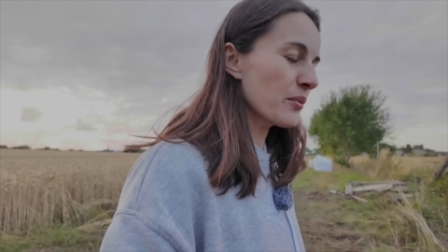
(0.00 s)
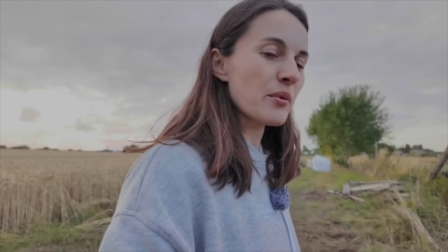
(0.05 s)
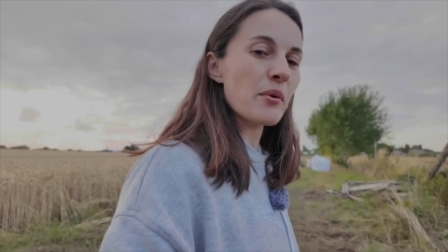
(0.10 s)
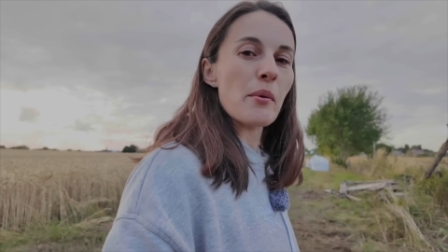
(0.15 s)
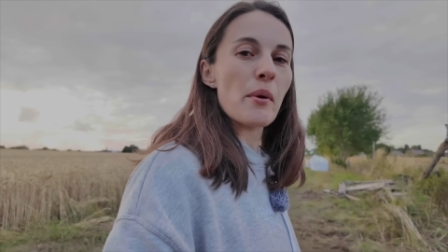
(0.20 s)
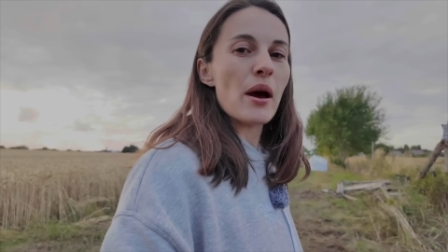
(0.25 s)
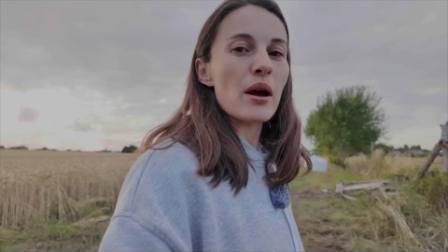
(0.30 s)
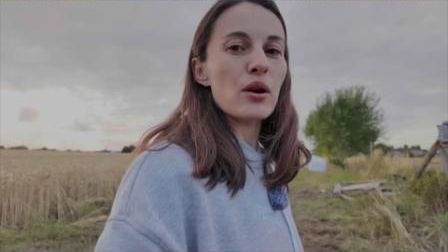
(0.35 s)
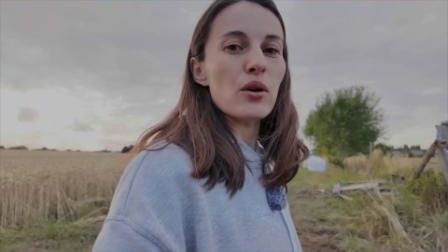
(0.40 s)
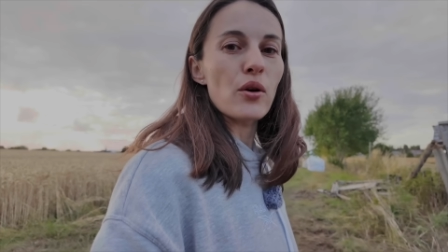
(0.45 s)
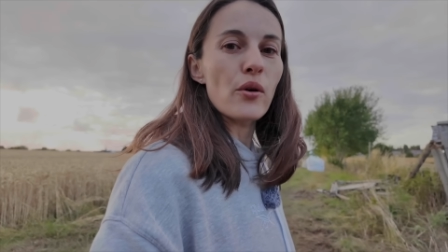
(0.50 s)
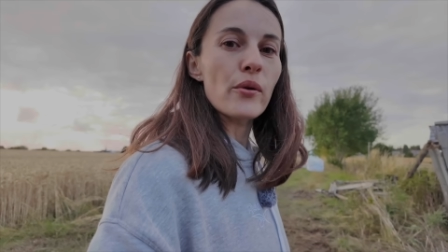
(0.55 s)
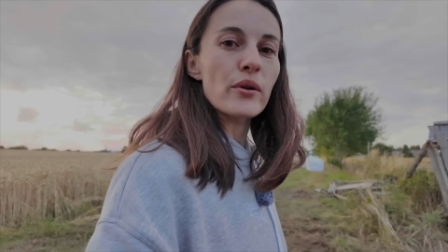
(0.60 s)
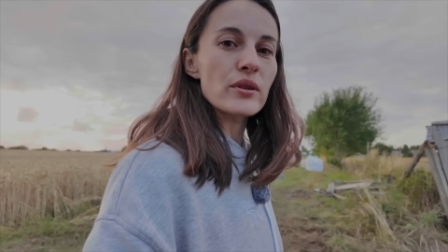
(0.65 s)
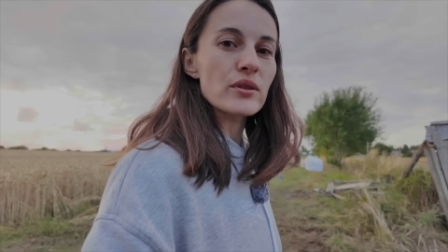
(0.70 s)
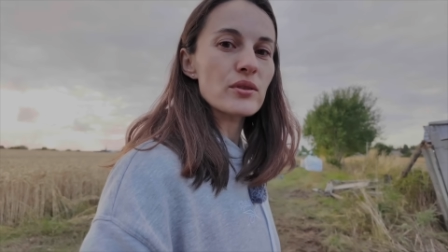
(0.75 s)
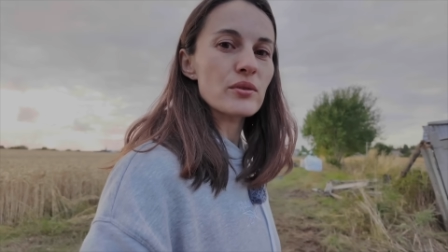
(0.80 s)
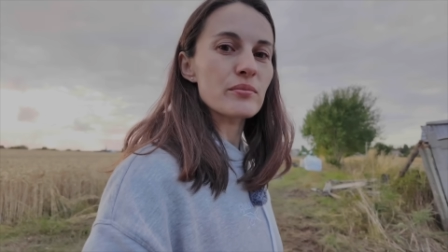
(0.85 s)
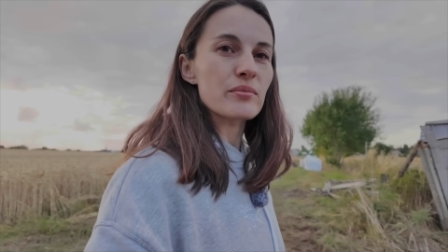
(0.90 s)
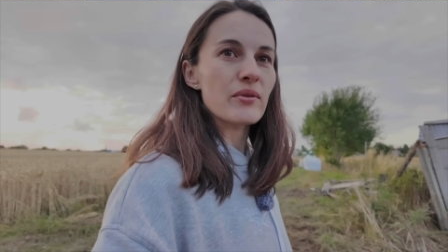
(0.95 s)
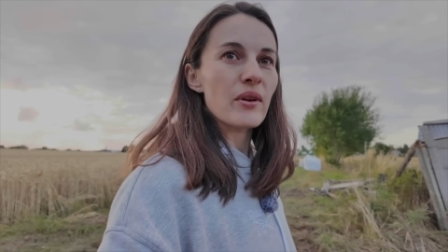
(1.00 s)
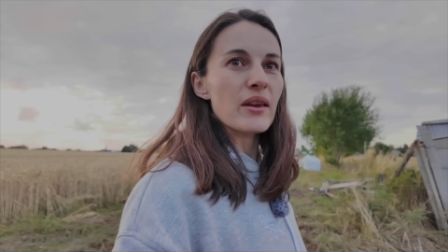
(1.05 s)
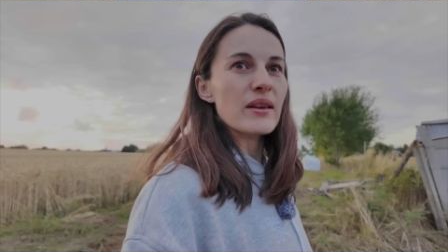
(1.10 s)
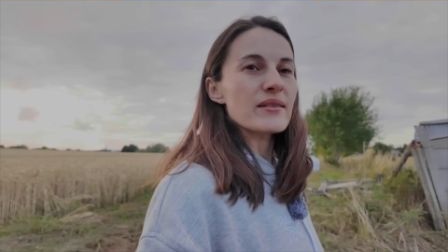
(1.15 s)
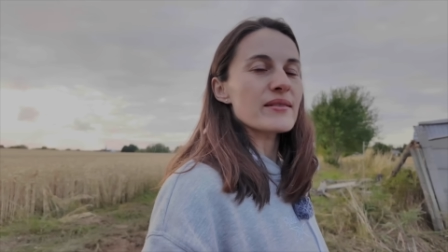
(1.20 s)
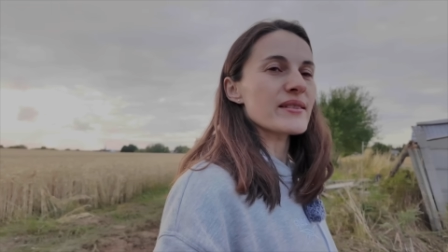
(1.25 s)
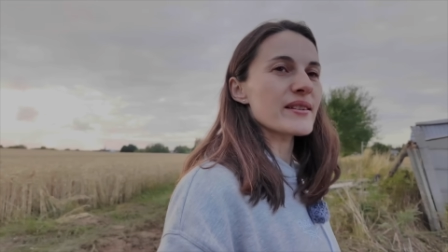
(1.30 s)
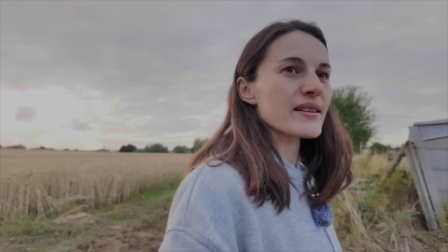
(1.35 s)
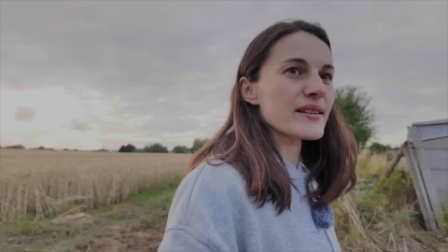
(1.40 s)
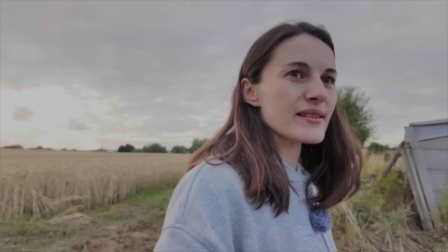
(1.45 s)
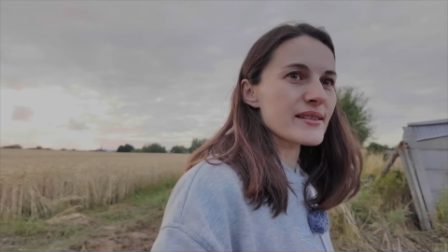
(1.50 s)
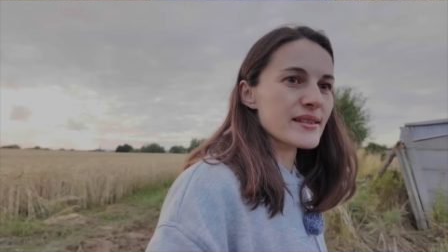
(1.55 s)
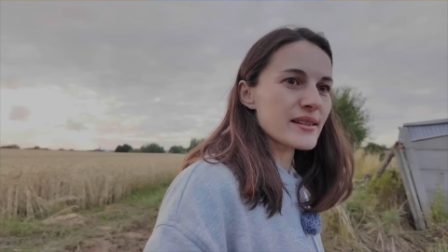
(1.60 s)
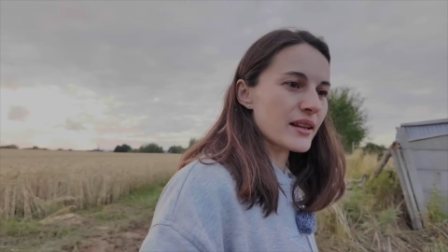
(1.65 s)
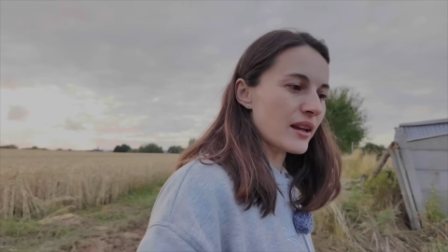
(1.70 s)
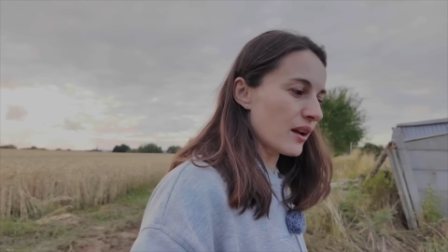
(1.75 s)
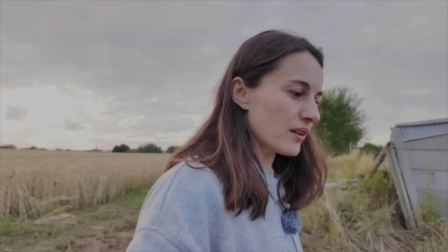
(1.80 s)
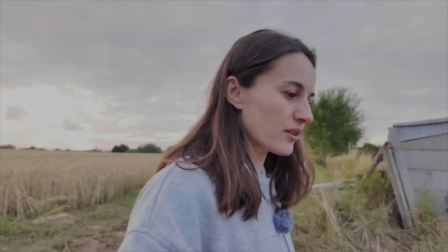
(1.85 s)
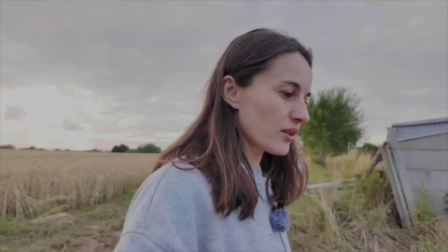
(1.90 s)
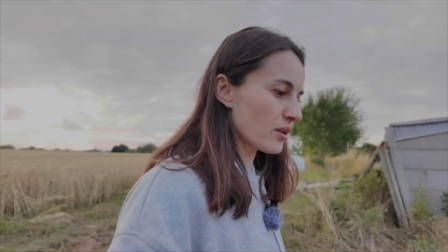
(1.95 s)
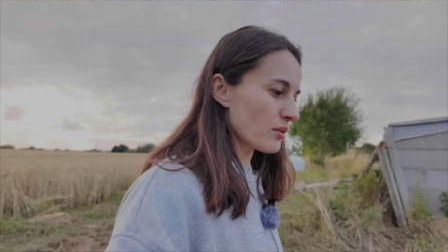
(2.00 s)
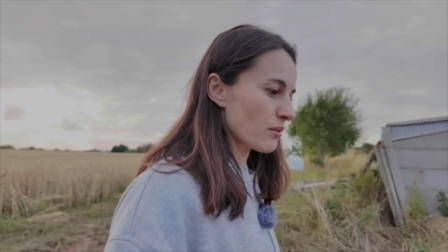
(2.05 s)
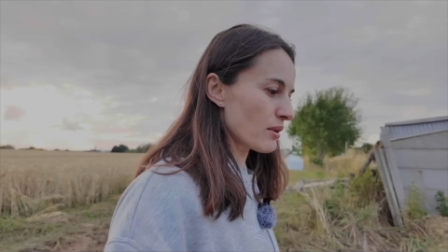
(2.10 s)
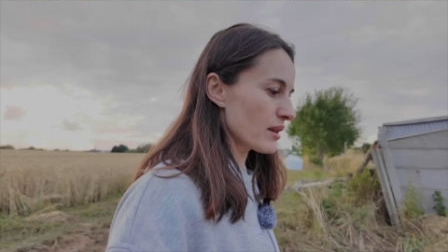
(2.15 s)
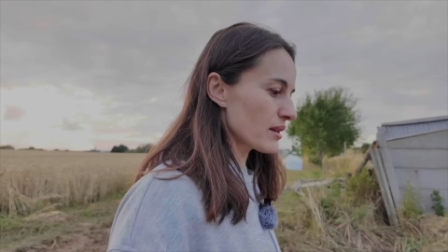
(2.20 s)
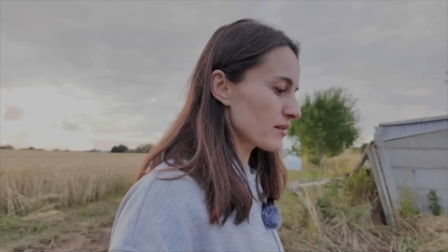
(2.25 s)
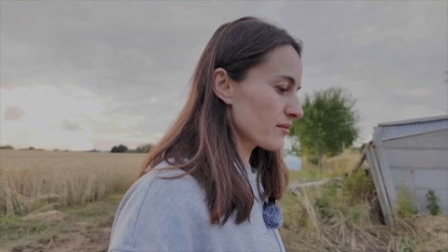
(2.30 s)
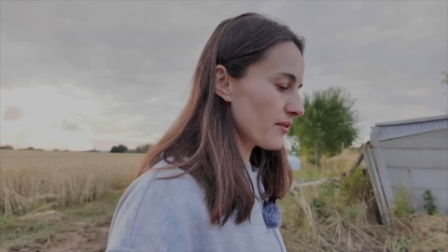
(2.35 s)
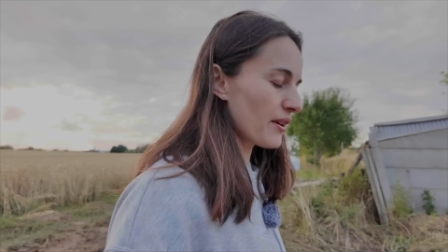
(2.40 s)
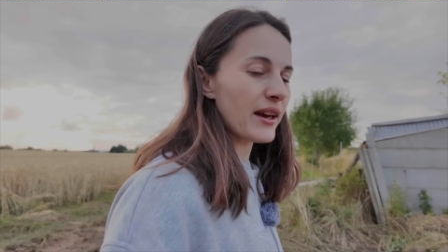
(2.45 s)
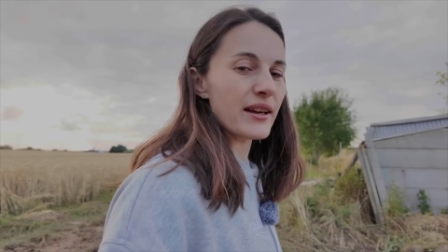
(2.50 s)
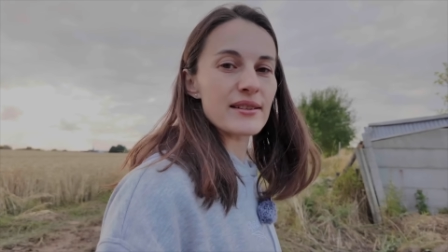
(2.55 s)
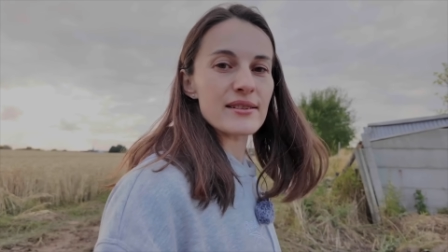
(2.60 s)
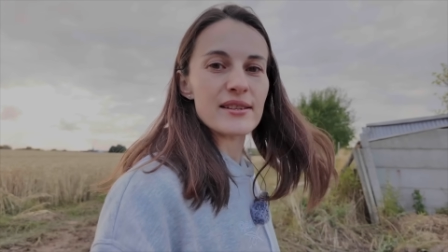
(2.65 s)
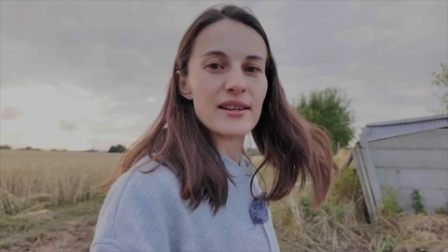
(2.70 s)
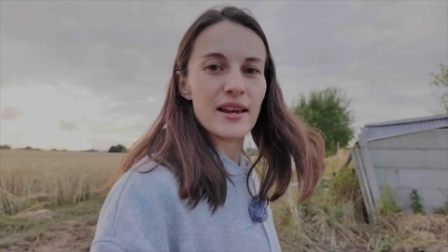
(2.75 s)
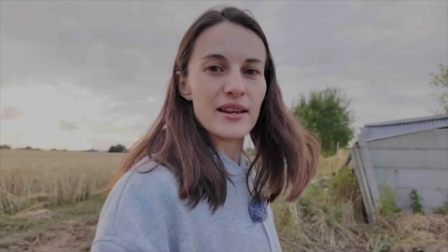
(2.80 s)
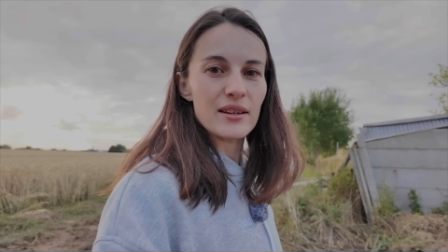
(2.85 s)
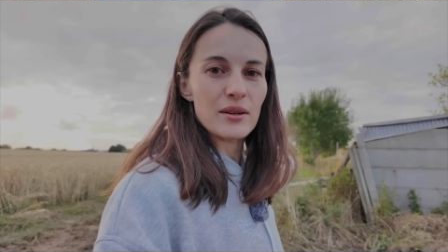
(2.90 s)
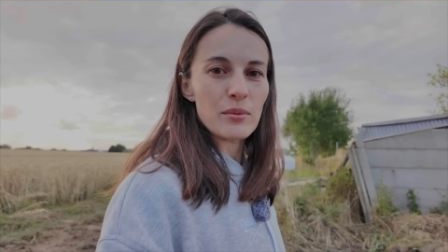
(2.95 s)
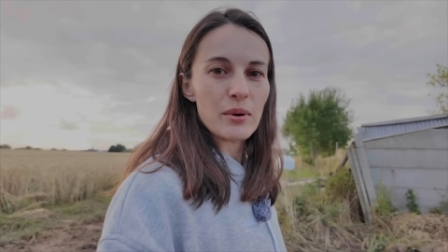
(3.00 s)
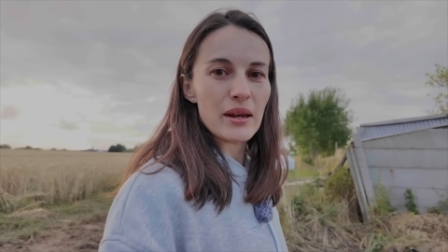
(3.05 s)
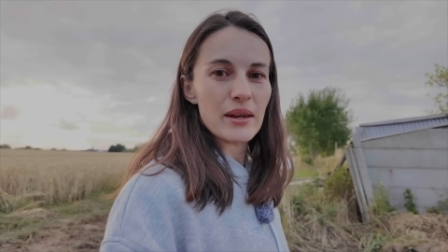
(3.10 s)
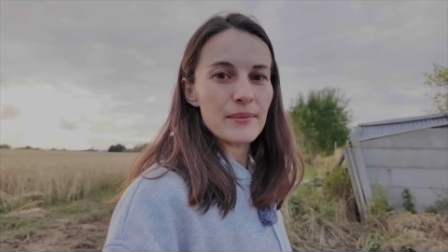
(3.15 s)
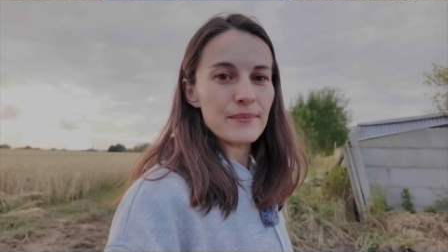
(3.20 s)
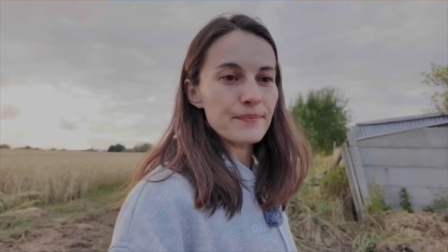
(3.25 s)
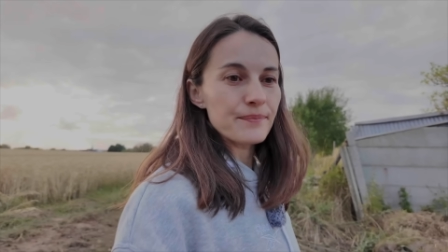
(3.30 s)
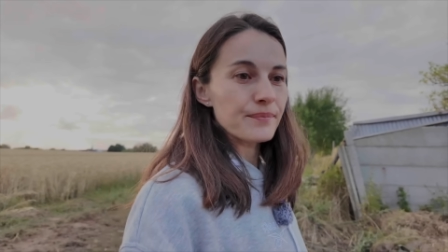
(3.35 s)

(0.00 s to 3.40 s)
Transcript: we are going to break this concrete fence anyway